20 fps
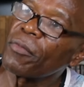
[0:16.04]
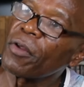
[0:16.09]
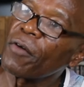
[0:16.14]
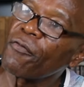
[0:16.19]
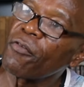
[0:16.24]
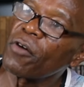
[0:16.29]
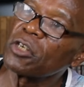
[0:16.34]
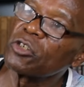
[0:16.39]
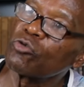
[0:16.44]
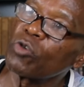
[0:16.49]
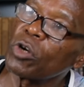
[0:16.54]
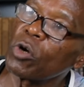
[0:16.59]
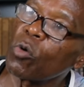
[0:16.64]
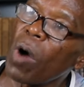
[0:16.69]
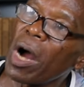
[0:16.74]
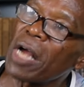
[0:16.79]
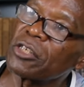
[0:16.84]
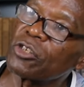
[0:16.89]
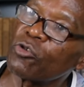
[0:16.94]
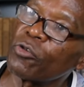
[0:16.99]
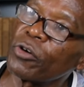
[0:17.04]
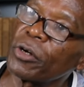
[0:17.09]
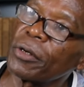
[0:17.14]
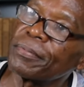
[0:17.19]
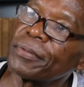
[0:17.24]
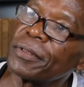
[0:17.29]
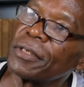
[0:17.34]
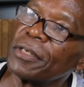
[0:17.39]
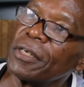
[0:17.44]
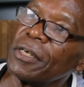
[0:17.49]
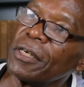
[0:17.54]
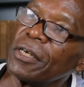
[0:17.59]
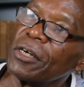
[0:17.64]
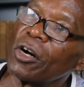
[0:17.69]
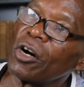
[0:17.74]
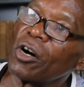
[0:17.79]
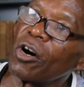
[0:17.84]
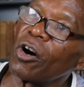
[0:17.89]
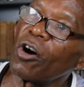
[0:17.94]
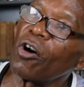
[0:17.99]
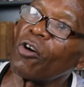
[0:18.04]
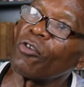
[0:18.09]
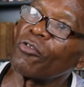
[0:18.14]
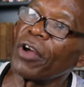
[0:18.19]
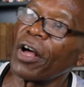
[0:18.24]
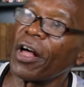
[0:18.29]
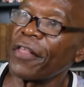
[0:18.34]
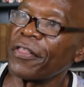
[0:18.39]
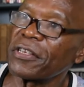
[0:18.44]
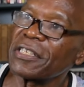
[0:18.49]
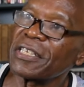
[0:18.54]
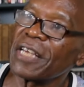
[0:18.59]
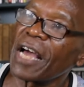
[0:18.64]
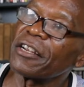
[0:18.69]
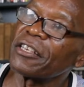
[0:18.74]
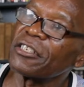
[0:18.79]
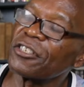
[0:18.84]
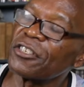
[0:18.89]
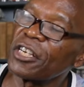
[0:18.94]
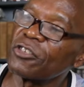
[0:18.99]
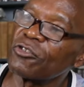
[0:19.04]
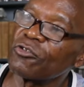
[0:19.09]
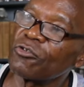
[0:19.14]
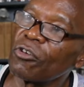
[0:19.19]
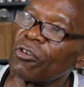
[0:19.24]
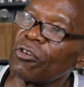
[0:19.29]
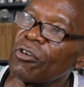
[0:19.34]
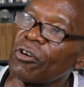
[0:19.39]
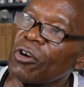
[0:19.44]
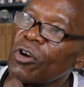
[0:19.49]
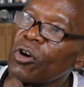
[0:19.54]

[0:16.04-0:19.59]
the Front Street Watch Crips on the other side of Central,